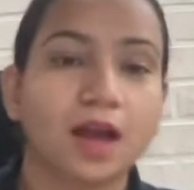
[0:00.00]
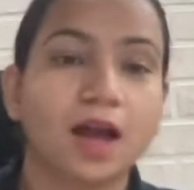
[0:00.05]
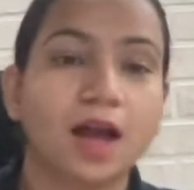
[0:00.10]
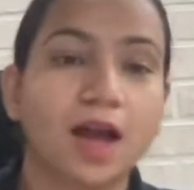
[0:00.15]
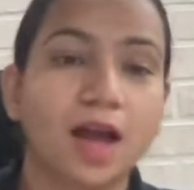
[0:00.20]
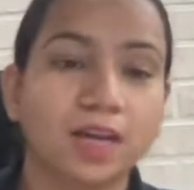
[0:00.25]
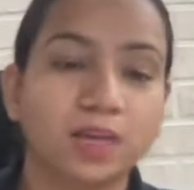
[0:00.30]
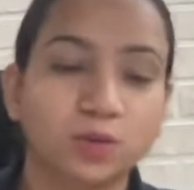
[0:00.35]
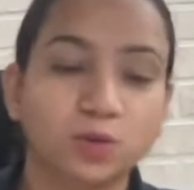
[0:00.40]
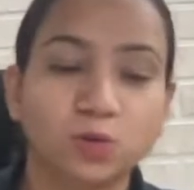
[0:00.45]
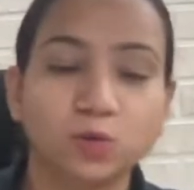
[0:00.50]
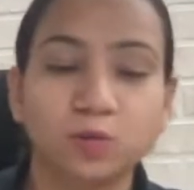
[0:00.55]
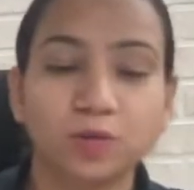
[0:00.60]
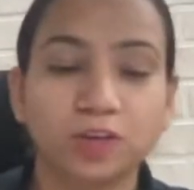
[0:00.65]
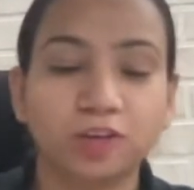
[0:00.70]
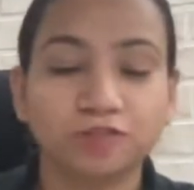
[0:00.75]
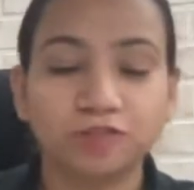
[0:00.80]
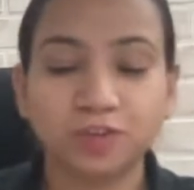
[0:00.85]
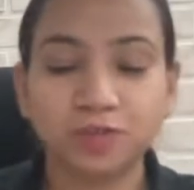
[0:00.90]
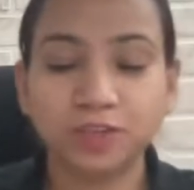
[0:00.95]
I hope
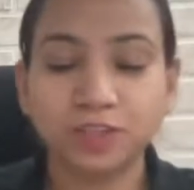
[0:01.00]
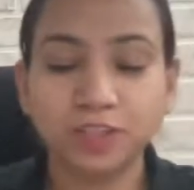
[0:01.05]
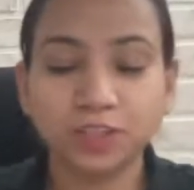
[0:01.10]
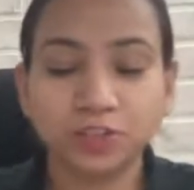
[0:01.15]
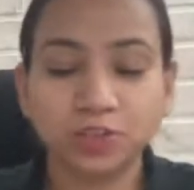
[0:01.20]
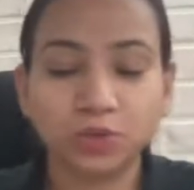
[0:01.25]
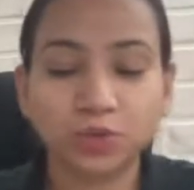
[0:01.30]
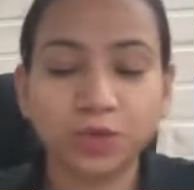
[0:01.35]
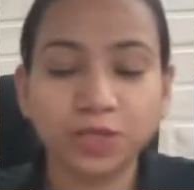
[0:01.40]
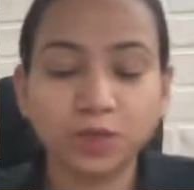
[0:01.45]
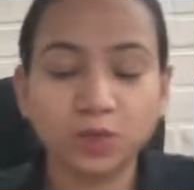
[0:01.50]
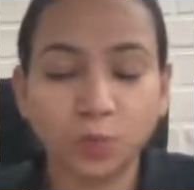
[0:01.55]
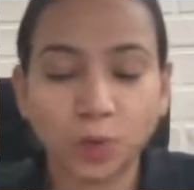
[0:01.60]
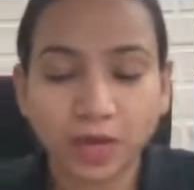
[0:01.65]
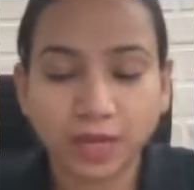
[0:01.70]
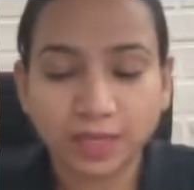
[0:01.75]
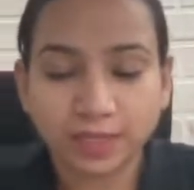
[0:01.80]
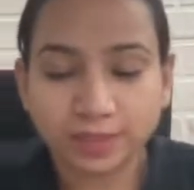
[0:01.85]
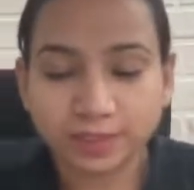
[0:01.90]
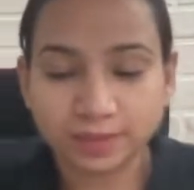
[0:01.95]
everyone is doing
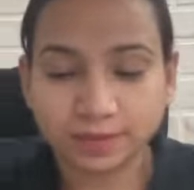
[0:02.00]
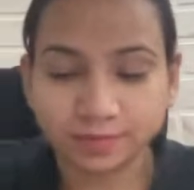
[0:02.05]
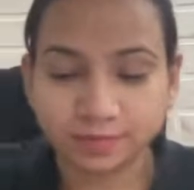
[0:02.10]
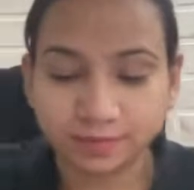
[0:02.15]
well.